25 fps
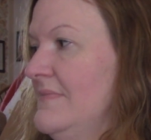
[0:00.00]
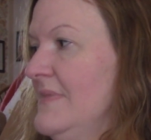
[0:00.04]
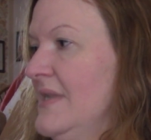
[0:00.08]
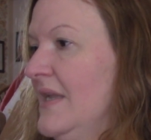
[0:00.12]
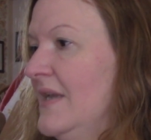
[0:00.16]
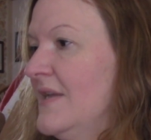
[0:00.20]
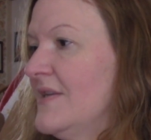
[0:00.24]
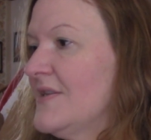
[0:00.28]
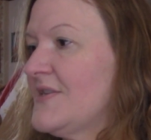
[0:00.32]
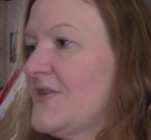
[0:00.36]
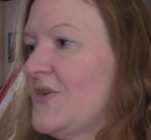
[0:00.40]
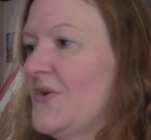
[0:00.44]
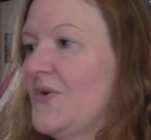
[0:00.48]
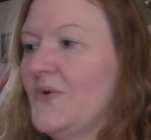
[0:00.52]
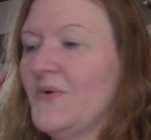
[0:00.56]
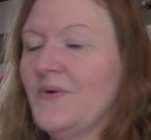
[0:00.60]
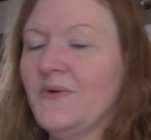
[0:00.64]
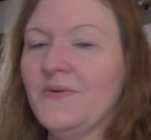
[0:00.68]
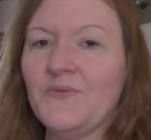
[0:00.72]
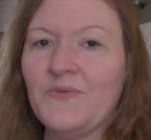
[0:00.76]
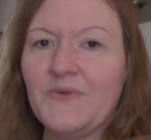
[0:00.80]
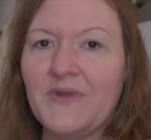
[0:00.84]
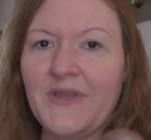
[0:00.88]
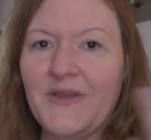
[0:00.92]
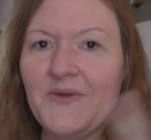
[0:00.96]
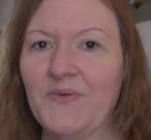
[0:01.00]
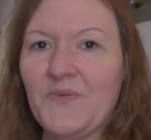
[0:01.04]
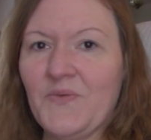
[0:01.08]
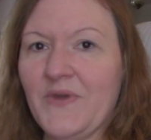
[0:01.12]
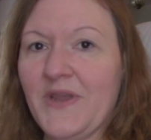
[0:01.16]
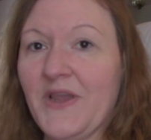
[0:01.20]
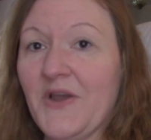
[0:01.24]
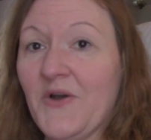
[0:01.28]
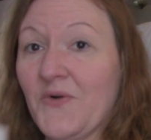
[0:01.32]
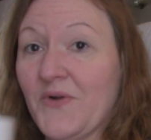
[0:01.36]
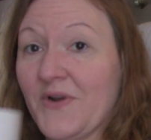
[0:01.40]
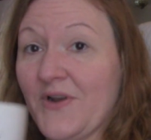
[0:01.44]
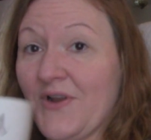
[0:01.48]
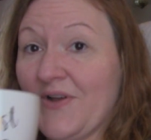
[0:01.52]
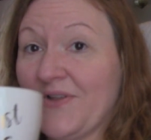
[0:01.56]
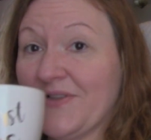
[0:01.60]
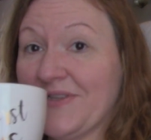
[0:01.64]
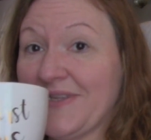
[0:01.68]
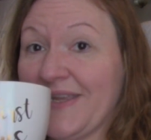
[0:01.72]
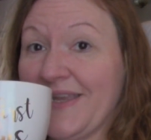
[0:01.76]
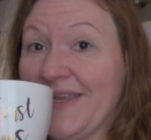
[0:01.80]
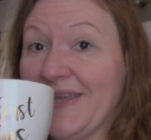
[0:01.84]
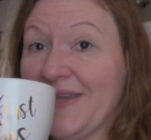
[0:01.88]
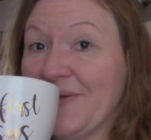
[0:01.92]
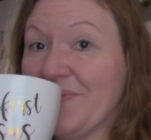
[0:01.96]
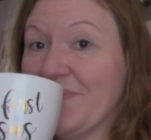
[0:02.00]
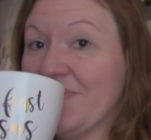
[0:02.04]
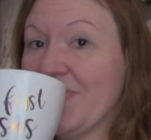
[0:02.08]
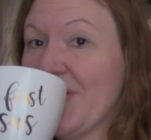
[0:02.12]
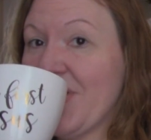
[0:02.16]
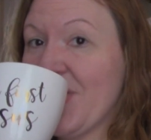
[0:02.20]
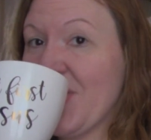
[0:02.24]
So we owe it all to him.